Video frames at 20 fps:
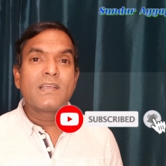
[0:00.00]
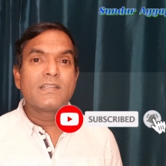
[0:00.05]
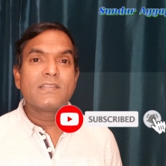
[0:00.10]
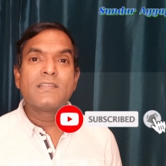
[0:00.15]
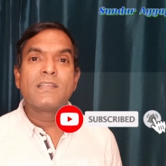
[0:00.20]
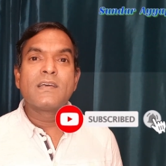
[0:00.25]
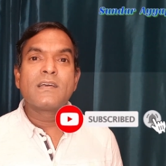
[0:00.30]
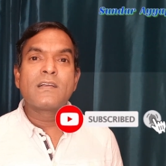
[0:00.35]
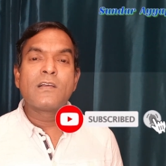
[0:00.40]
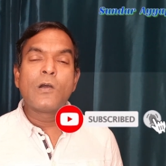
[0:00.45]

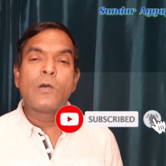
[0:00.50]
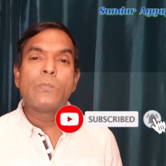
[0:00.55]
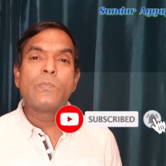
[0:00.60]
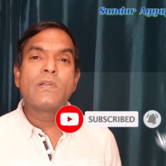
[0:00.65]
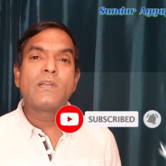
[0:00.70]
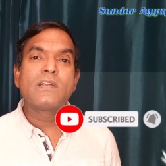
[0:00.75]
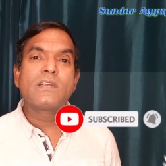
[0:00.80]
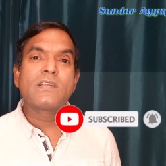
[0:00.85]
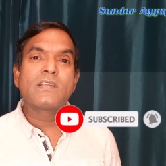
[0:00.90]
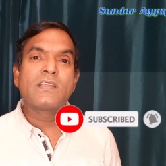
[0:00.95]
The
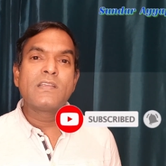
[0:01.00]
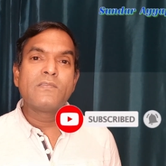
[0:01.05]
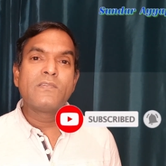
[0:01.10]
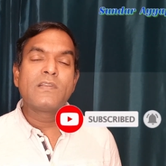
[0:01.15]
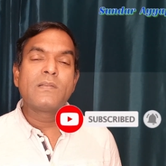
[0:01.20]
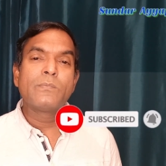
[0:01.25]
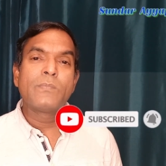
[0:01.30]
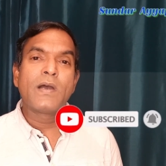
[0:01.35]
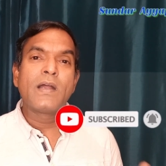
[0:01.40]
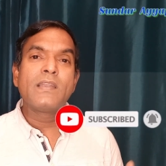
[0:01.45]
government
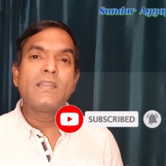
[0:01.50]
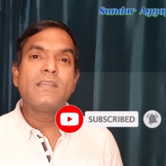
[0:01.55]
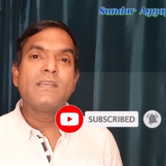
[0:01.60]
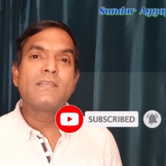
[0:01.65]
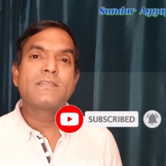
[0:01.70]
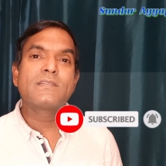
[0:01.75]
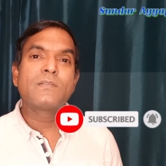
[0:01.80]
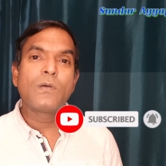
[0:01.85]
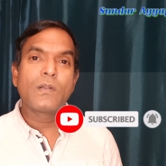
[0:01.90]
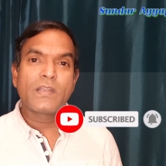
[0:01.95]
given
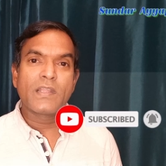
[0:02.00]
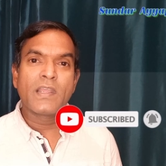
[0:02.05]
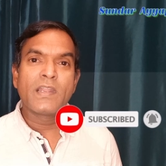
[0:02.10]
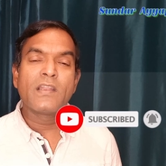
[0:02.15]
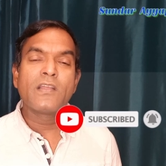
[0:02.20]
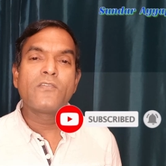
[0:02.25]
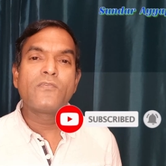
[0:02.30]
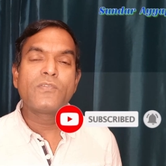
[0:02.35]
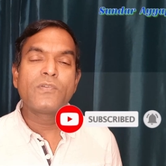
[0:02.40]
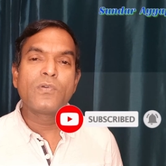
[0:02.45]
money is not
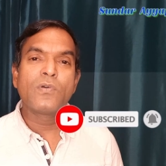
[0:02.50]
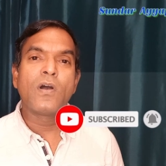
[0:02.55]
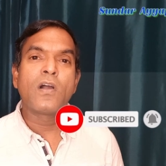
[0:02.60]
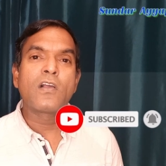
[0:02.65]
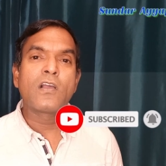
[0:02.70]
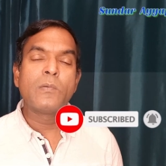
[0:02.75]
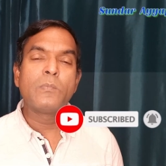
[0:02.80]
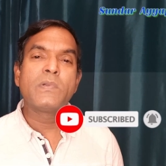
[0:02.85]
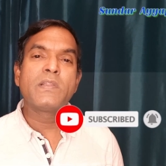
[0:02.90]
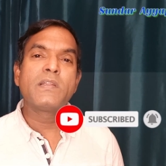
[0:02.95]
enough to
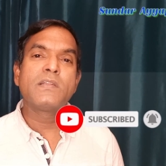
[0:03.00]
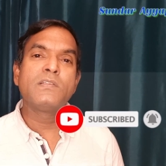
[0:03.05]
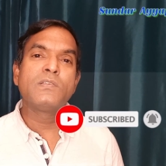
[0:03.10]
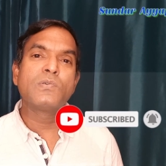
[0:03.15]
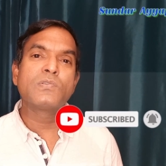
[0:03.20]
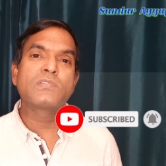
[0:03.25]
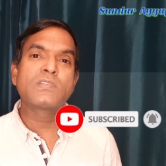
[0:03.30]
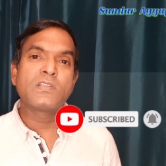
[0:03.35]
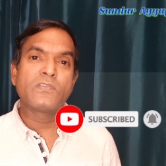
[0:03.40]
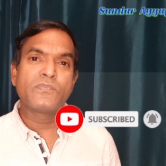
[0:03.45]
accommodate
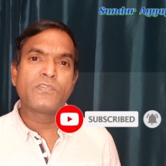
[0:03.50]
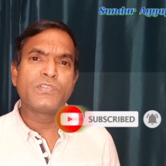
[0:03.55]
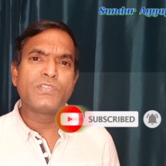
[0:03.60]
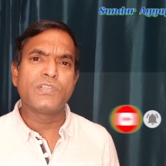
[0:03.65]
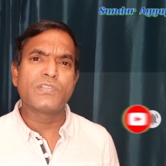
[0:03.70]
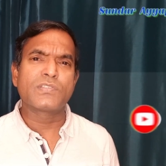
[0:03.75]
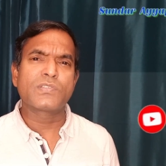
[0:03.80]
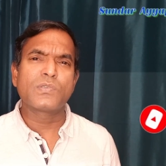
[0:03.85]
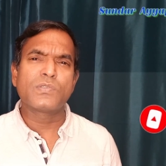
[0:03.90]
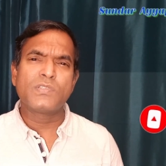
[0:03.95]
those
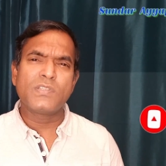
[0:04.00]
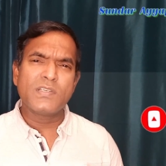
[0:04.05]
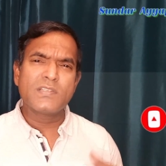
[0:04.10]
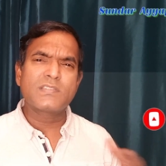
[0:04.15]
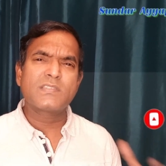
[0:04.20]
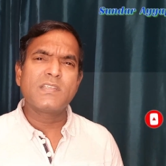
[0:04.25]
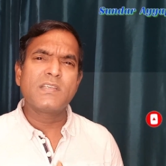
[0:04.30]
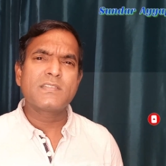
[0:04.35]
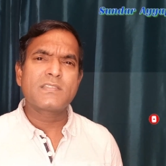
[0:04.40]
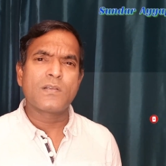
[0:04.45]
refugees. So
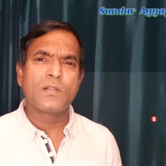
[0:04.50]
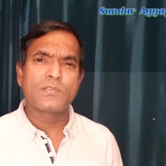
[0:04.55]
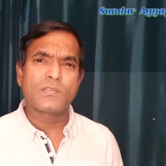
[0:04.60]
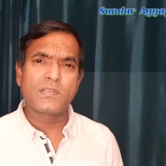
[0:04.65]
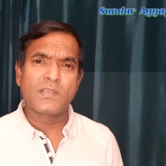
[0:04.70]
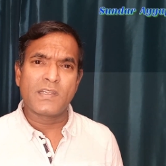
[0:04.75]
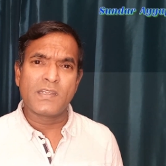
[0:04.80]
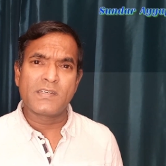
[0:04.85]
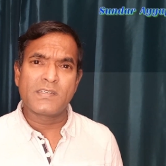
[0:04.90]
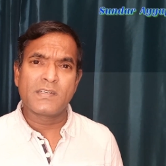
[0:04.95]
these things
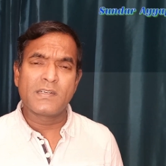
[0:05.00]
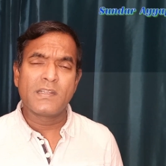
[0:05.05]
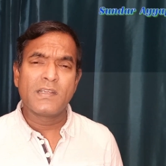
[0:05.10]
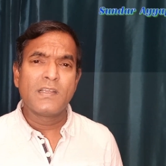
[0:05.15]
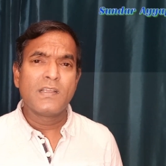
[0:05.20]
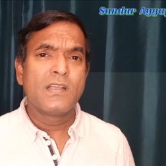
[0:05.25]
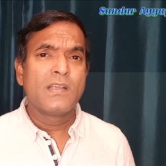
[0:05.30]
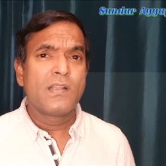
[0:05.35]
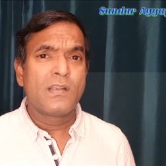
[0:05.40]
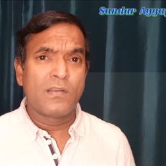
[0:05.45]
also created
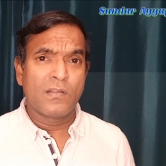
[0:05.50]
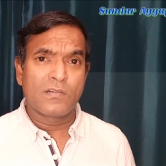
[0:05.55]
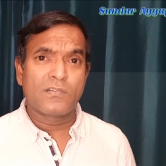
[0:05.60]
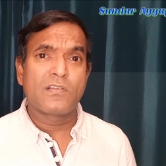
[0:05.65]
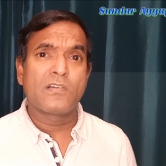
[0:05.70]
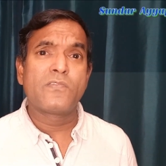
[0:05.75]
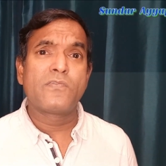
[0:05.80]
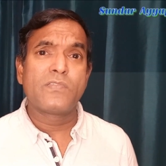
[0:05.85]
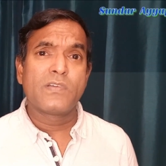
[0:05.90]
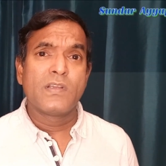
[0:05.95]
a
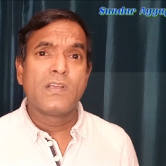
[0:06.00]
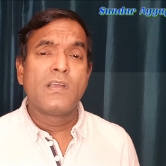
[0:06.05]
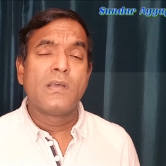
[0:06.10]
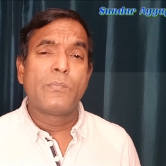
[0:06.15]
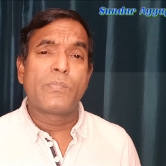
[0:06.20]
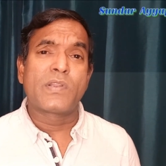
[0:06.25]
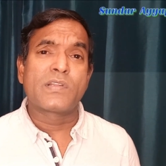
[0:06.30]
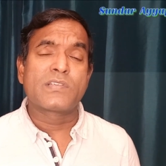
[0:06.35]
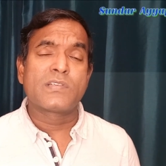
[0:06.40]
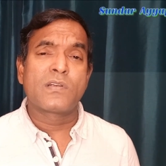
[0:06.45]
lot of
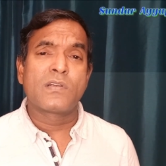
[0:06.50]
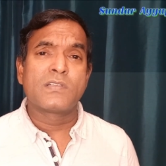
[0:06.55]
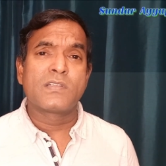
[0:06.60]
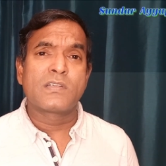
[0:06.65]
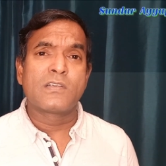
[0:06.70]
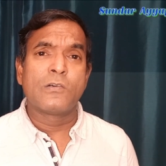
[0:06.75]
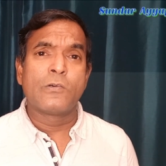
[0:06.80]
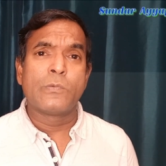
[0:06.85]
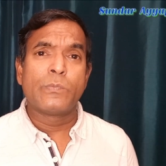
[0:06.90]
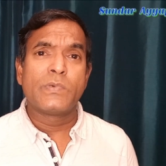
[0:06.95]
pressure on
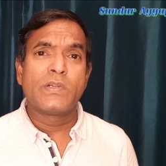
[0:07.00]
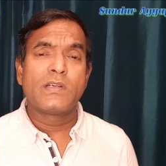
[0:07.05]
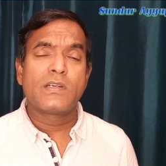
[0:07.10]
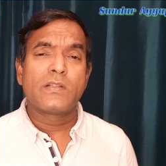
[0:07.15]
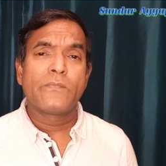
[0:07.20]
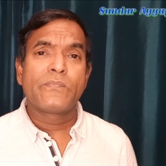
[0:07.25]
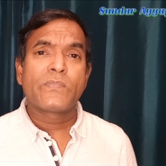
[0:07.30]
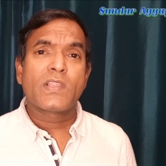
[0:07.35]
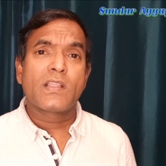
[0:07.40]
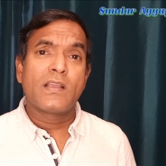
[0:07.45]
the
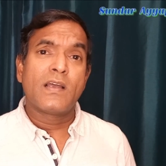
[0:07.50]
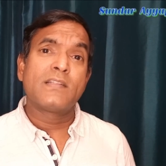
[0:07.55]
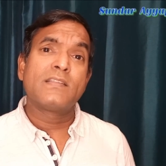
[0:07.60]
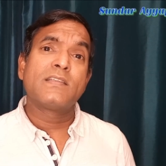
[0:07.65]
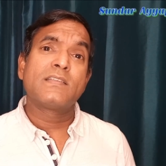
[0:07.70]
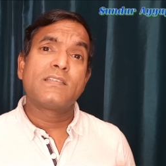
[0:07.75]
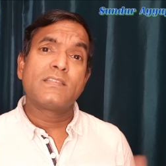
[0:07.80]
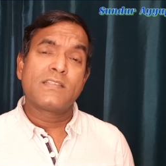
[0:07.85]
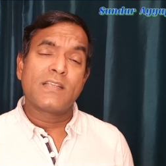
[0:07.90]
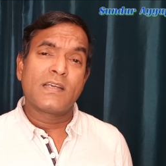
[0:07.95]
government.
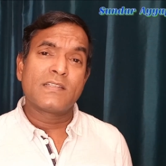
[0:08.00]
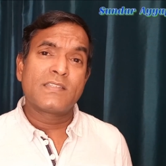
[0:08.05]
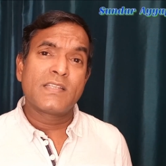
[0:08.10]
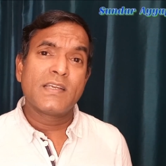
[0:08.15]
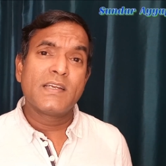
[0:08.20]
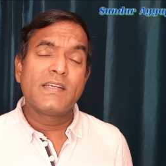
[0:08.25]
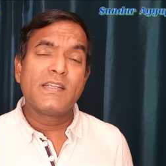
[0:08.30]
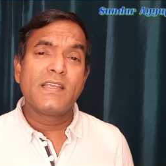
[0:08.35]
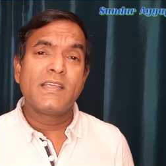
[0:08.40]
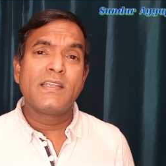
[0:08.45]
And the
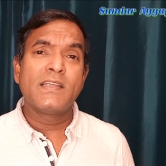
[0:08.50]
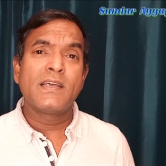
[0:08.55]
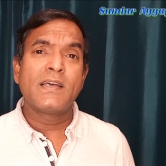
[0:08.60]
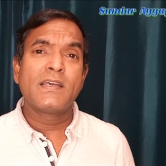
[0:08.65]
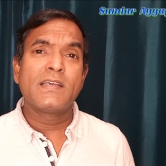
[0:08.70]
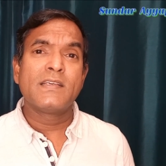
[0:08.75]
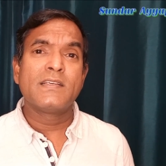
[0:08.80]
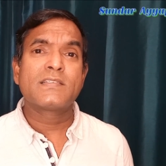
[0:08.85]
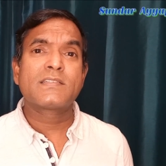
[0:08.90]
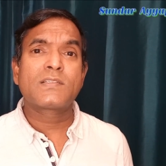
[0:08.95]
third
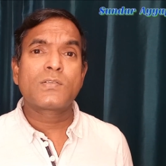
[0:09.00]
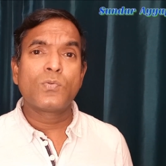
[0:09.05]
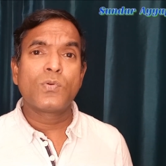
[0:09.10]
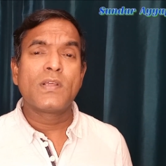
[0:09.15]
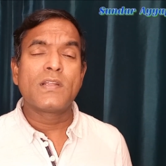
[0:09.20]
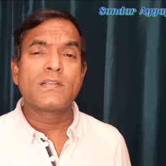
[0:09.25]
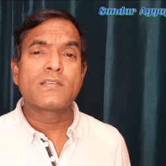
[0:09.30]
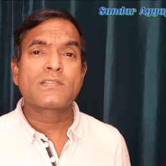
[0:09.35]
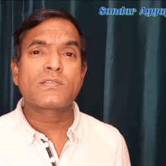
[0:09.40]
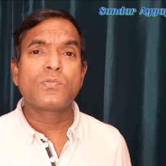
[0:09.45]
area is
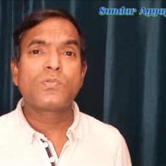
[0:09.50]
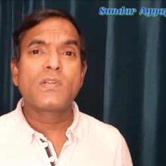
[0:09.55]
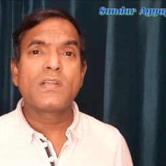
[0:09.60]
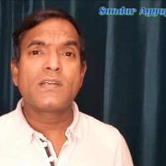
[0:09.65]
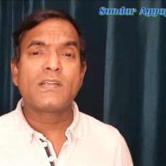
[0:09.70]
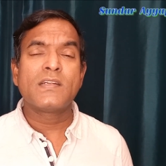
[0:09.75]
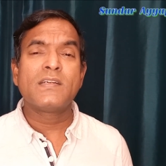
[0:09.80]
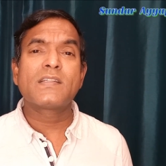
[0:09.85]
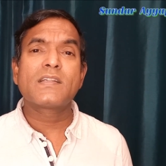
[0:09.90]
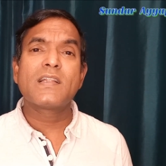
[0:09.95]
students,
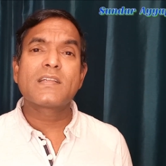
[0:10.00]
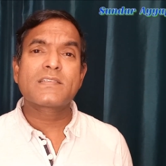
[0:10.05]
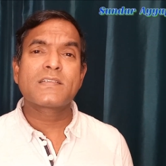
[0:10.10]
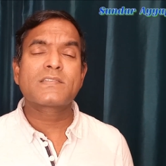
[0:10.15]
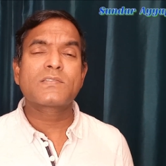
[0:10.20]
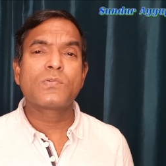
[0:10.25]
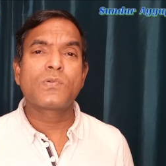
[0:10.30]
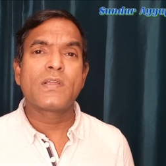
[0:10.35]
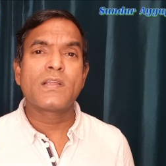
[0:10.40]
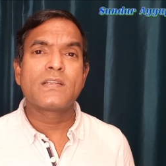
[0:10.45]

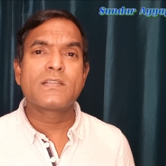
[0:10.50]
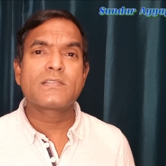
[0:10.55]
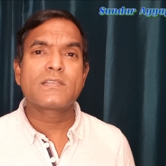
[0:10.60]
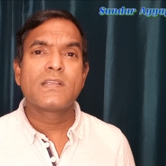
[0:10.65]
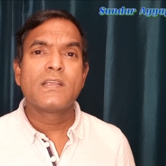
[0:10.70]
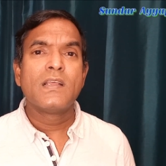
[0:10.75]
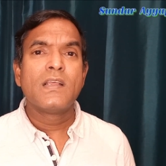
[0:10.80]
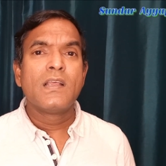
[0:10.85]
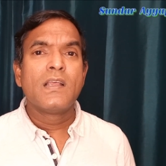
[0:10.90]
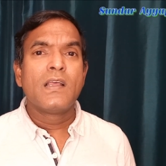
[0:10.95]
international
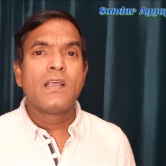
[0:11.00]
students.